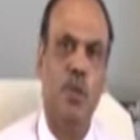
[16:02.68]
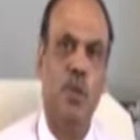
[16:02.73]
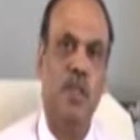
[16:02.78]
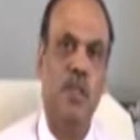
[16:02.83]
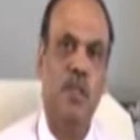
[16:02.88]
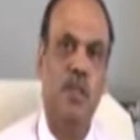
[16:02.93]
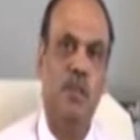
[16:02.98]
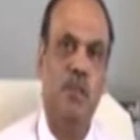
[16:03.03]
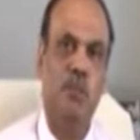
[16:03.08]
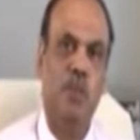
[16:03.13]

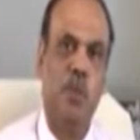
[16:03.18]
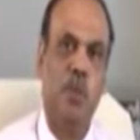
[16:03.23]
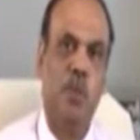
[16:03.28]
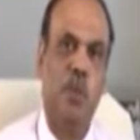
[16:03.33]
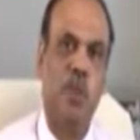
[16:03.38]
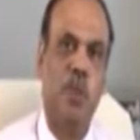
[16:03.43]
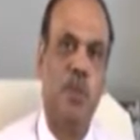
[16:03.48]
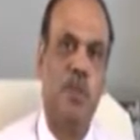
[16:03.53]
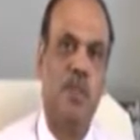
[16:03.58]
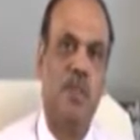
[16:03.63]
we
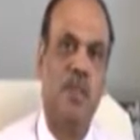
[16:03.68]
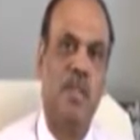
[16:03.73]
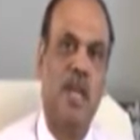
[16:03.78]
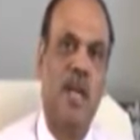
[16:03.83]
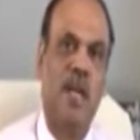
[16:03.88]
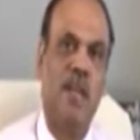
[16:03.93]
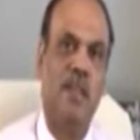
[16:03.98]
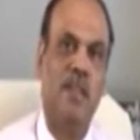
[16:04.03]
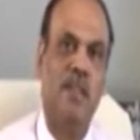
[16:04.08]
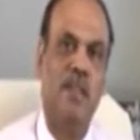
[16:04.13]
propose
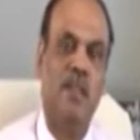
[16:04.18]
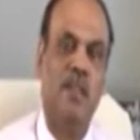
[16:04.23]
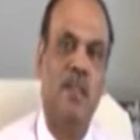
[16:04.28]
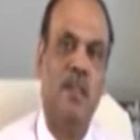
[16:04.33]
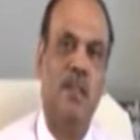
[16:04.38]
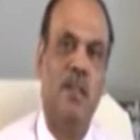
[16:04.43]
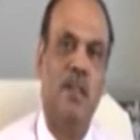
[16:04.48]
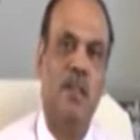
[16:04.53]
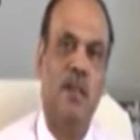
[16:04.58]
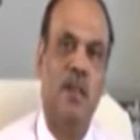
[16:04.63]
that
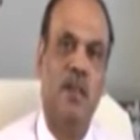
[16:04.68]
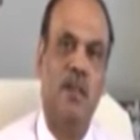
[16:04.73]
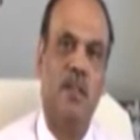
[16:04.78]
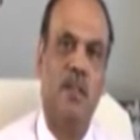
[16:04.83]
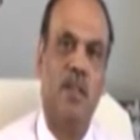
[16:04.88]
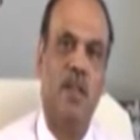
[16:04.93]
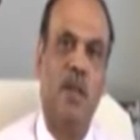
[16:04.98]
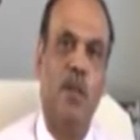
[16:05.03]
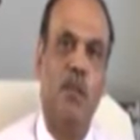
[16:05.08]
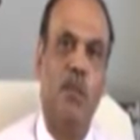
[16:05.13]

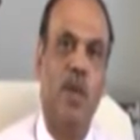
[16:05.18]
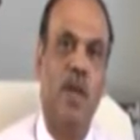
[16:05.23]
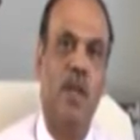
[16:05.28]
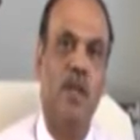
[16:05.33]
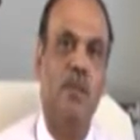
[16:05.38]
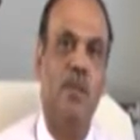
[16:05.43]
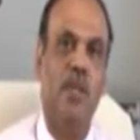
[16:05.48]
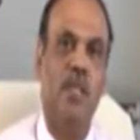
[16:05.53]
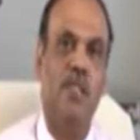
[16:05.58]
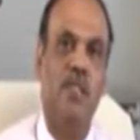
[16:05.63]
the
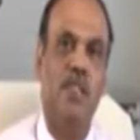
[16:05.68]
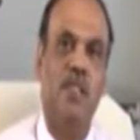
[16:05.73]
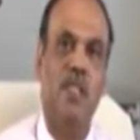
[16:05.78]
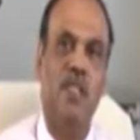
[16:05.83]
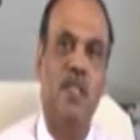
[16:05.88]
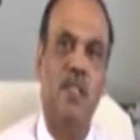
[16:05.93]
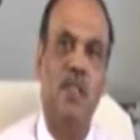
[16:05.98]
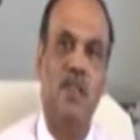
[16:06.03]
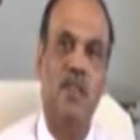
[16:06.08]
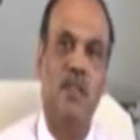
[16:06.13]
confined
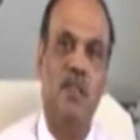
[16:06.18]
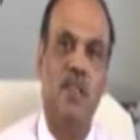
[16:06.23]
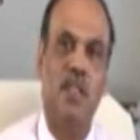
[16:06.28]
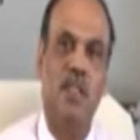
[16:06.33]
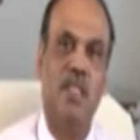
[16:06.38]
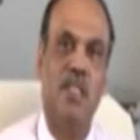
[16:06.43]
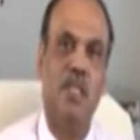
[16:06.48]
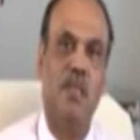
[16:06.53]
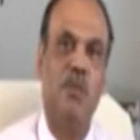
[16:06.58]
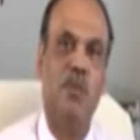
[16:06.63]
masonry
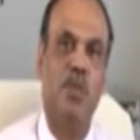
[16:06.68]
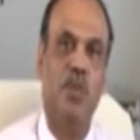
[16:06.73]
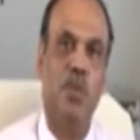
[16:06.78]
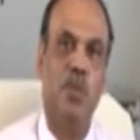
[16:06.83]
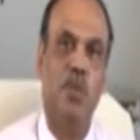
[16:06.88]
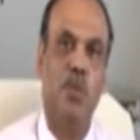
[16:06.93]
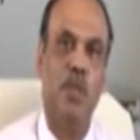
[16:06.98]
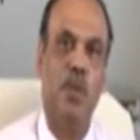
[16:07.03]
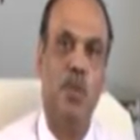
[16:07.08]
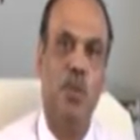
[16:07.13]
system
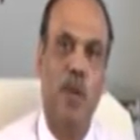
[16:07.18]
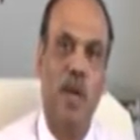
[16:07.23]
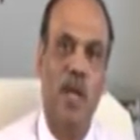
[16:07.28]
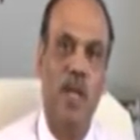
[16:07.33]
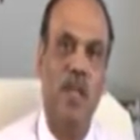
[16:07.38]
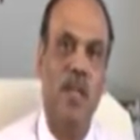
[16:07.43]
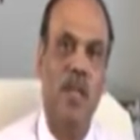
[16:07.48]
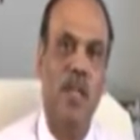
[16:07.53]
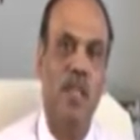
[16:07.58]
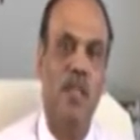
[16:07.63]
should be
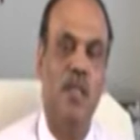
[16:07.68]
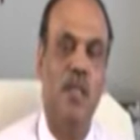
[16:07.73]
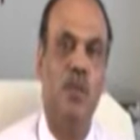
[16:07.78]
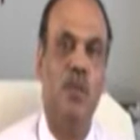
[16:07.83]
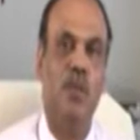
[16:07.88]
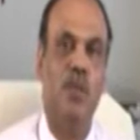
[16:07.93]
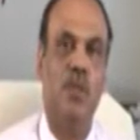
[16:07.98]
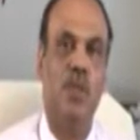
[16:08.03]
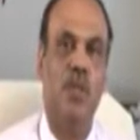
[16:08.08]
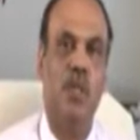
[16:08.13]
widely
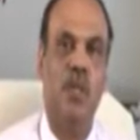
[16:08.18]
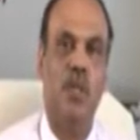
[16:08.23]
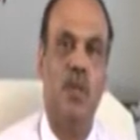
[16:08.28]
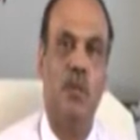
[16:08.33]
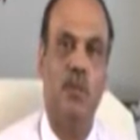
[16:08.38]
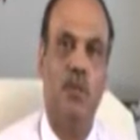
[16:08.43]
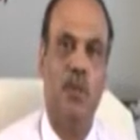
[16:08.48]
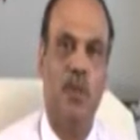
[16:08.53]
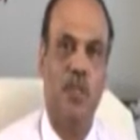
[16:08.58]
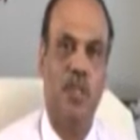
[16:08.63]
used
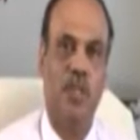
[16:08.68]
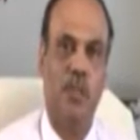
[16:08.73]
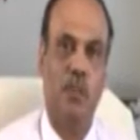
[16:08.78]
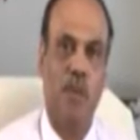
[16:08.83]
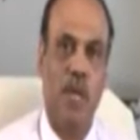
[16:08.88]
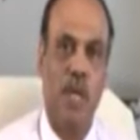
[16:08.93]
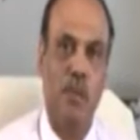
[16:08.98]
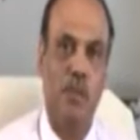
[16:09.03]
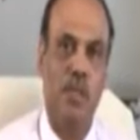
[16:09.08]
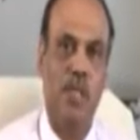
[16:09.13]
for the
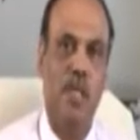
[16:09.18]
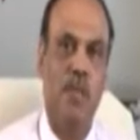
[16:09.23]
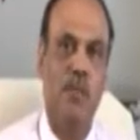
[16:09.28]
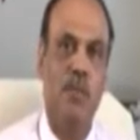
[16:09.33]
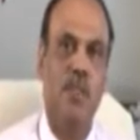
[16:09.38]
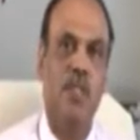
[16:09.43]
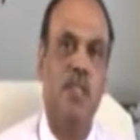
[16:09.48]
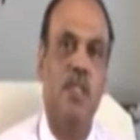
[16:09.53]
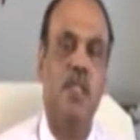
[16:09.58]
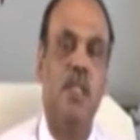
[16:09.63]
primarily
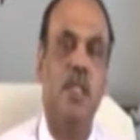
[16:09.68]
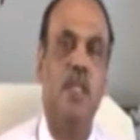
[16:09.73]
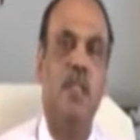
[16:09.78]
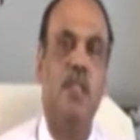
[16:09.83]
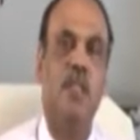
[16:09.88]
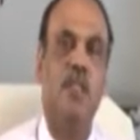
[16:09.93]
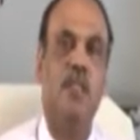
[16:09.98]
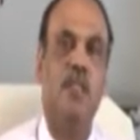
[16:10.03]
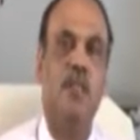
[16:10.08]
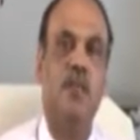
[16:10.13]
for the
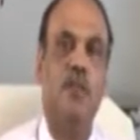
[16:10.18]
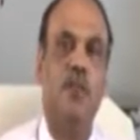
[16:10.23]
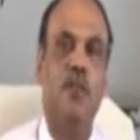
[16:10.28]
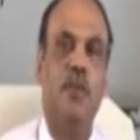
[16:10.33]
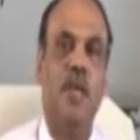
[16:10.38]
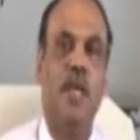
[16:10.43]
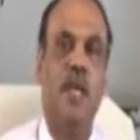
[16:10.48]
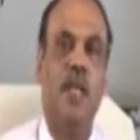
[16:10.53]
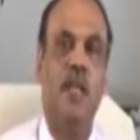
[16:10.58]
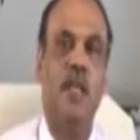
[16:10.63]
areas
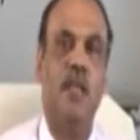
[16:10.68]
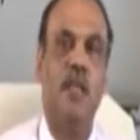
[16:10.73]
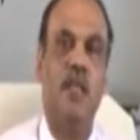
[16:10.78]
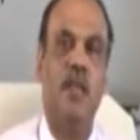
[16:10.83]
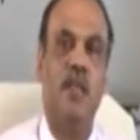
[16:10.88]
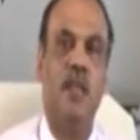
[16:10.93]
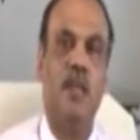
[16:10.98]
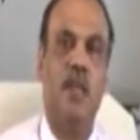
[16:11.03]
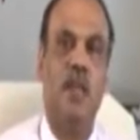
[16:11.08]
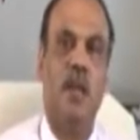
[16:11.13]
where
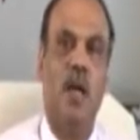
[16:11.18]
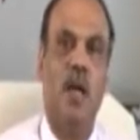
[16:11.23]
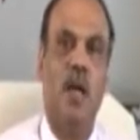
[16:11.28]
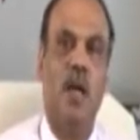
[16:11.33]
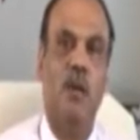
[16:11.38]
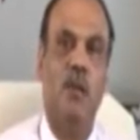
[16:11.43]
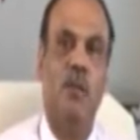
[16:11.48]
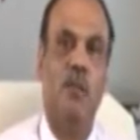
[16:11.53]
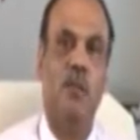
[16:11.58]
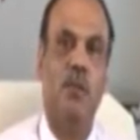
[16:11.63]

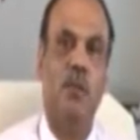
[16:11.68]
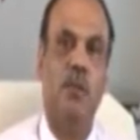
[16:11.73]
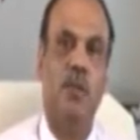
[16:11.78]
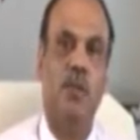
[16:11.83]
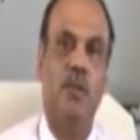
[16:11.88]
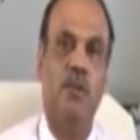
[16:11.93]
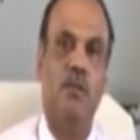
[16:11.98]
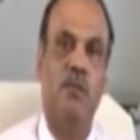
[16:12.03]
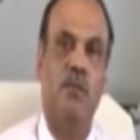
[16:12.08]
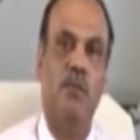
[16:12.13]
uh,
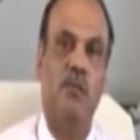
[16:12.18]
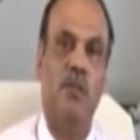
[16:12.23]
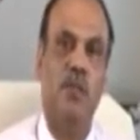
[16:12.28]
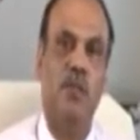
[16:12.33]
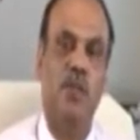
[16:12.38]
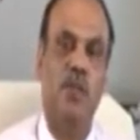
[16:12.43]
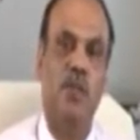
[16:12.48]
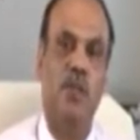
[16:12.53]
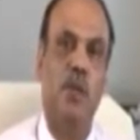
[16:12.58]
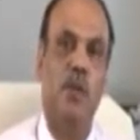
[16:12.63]
we
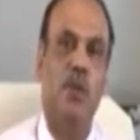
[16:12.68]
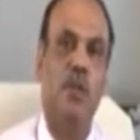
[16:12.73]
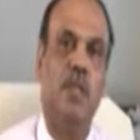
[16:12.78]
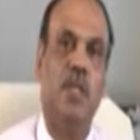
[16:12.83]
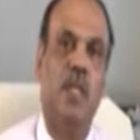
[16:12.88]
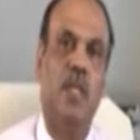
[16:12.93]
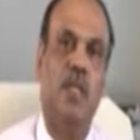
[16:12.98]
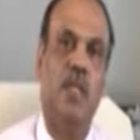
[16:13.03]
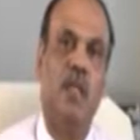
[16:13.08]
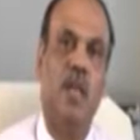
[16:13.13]
know
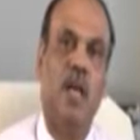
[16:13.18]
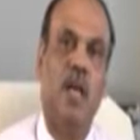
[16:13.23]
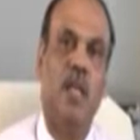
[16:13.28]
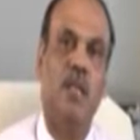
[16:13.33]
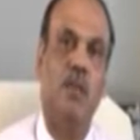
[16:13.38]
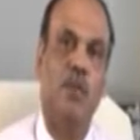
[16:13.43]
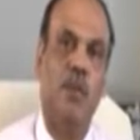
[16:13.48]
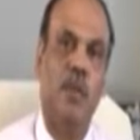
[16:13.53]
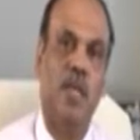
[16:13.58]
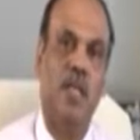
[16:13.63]
that
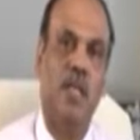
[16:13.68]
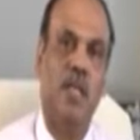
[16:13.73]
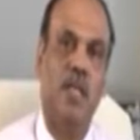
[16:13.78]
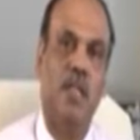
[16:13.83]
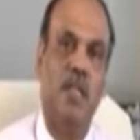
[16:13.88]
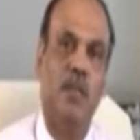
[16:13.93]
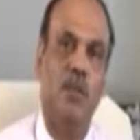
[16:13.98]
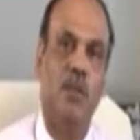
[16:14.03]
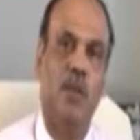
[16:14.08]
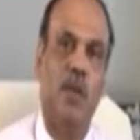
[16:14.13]
earthquake
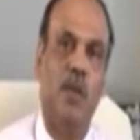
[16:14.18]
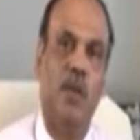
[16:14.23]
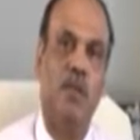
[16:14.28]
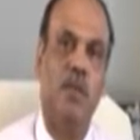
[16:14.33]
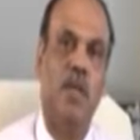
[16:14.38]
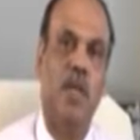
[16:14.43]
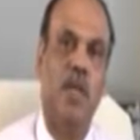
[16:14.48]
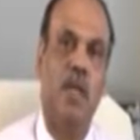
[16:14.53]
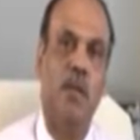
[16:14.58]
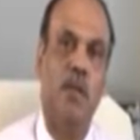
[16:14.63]
is one
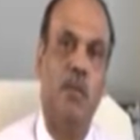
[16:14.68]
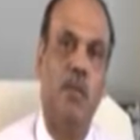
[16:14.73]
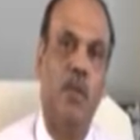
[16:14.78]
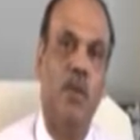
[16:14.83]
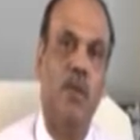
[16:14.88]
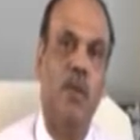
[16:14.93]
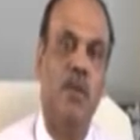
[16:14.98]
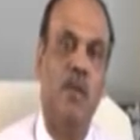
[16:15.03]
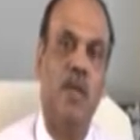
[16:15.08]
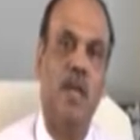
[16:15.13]
of the
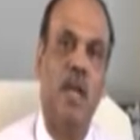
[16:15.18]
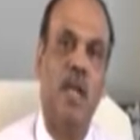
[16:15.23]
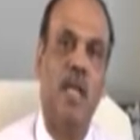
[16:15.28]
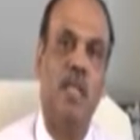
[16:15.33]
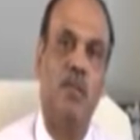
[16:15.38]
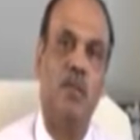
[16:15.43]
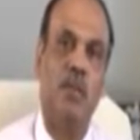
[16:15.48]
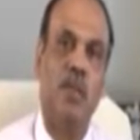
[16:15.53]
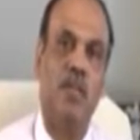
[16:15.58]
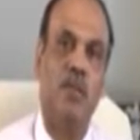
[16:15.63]
important
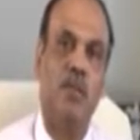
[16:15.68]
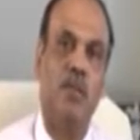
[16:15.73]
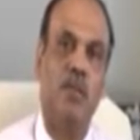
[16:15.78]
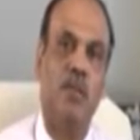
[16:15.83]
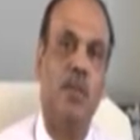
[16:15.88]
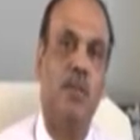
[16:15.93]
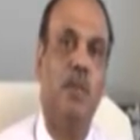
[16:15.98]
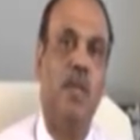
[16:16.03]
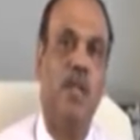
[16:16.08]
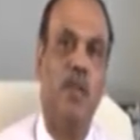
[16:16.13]
aspects
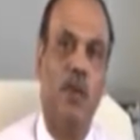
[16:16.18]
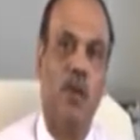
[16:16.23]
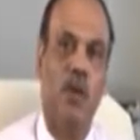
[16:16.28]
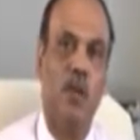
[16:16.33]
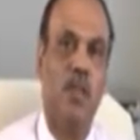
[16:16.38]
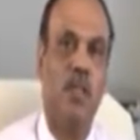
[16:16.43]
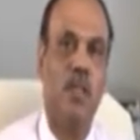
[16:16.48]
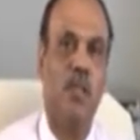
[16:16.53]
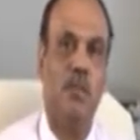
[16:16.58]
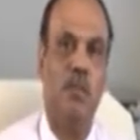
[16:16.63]
which might
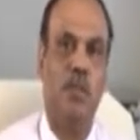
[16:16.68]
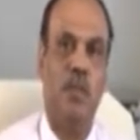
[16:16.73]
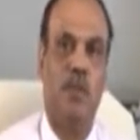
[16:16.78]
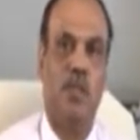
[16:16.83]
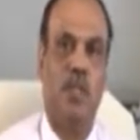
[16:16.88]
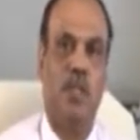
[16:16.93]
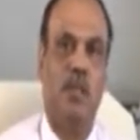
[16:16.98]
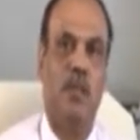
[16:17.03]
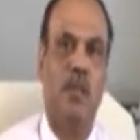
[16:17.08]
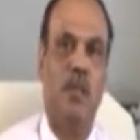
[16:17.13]
occur in
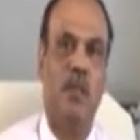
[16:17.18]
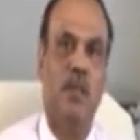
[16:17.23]
future.